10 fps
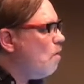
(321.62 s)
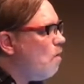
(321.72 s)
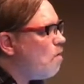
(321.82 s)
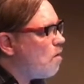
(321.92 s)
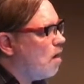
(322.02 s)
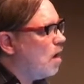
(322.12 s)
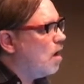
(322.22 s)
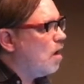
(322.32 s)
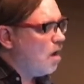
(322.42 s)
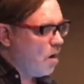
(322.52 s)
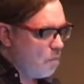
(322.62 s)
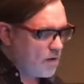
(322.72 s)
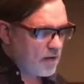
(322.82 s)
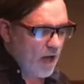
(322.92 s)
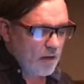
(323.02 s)
Or
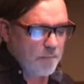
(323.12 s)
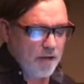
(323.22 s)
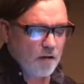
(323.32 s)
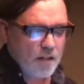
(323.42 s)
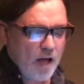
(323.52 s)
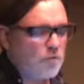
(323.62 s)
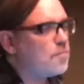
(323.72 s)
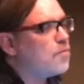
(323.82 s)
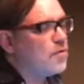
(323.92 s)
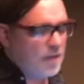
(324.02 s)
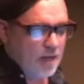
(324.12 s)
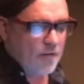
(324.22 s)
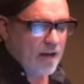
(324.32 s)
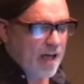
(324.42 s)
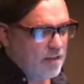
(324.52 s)
was I being allowed to perceive
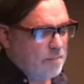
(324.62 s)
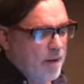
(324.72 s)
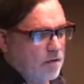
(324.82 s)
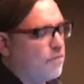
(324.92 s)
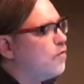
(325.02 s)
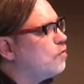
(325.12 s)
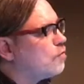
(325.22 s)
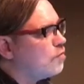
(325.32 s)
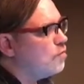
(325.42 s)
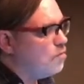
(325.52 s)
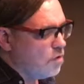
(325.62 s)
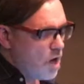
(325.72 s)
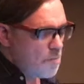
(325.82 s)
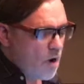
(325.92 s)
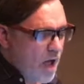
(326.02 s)
an aspect of the true,
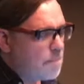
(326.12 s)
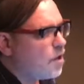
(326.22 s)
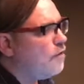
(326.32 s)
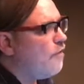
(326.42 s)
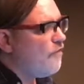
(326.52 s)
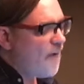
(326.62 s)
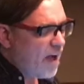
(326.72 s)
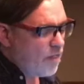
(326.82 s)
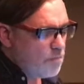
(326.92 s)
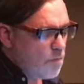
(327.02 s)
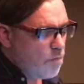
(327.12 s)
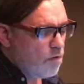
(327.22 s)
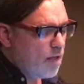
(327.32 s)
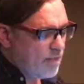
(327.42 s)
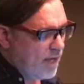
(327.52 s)
perhaps
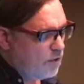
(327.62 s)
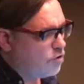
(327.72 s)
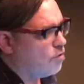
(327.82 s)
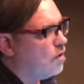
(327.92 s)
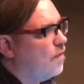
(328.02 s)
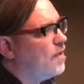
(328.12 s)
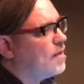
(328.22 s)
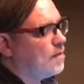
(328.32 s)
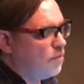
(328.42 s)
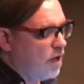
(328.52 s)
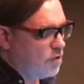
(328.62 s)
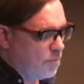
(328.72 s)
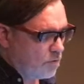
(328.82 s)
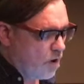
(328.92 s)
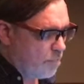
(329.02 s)
unfathomable nature of this strange
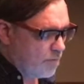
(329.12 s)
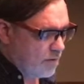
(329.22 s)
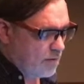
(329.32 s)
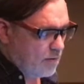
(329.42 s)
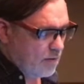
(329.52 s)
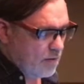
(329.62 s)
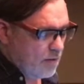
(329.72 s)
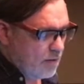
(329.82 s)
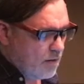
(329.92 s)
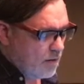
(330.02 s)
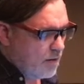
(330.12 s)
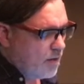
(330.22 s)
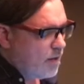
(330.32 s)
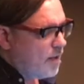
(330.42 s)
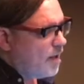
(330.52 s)
metropolis?
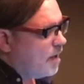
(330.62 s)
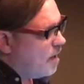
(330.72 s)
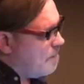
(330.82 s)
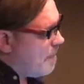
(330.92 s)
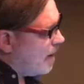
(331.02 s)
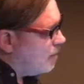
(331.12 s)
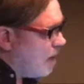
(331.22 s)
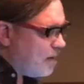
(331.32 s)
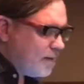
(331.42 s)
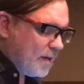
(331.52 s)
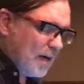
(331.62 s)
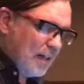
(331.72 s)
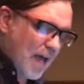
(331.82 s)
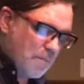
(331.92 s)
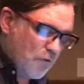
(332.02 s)
My lungs
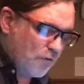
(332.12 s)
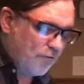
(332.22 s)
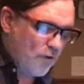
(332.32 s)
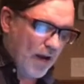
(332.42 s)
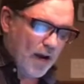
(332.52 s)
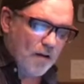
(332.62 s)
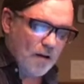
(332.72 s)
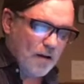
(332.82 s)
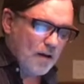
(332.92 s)
clamored for air.